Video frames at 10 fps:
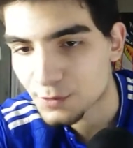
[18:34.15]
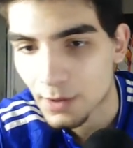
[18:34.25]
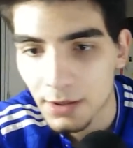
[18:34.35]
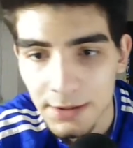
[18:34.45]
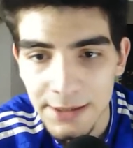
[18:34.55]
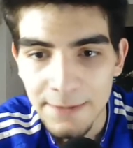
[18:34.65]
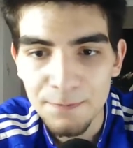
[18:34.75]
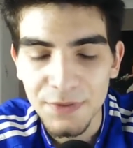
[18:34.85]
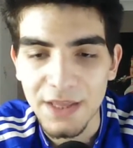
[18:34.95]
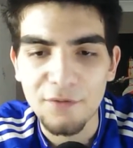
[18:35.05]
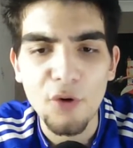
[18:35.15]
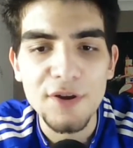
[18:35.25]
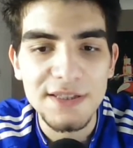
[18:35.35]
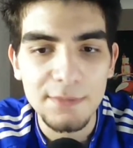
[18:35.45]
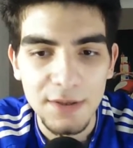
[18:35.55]
but they're very
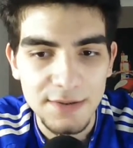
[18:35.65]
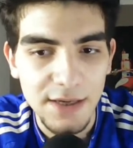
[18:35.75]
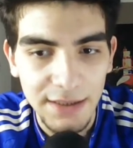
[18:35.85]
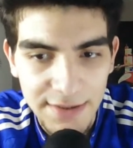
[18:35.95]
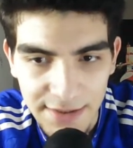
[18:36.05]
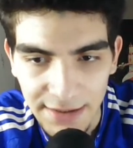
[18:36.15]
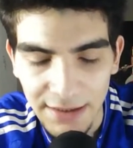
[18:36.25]
similar stylistically.